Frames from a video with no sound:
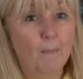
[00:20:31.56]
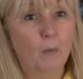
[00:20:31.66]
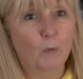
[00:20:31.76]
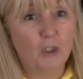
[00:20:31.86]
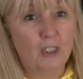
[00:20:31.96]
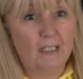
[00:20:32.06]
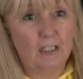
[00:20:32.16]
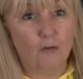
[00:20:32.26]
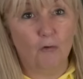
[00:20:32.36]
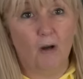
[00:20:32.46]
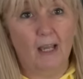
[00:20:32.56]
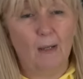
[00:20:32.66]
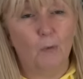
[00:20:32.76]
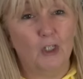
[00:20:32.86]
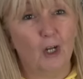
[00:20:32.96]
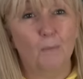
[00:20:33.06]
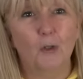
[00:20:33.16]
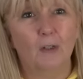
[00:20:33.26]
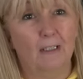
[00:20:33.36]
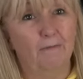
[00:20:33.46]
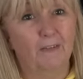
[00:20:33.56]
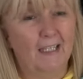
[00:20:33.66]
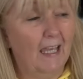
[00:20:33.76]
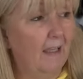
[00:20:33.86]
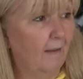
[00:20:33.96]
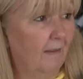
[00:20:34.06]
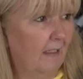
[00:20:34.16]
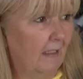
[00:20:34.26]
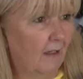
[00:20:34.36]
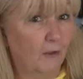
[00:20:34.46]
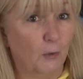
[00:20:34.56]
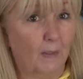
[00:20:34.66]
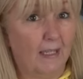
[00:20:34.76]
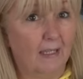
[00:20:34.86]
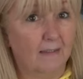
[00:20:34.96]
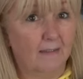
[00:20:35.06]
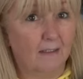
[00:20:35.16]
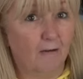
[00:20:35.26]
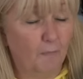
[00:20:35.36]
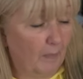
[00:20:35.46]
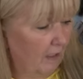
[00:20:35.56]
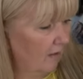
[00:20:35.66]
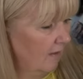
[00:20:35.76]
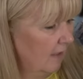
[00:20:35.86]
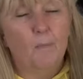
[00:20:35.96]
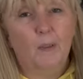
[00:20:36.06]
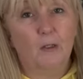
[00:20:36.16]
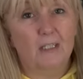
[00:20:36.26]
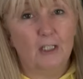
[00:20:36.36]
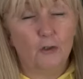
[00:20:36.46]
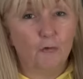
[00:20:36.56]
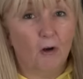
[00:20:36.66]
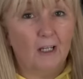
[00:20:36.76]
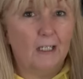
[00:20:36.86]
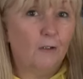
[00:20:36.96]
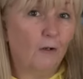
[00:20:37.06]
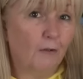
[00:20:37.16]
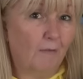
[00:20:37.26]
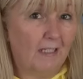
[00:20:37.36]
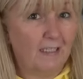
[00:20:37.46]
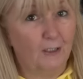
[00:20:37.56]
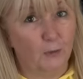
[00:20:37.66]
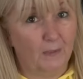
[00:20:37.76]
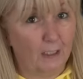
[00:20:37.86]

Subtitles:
my washing is dry, which I'm not going to forget the underwear and stuff because it's drying on the radiator with the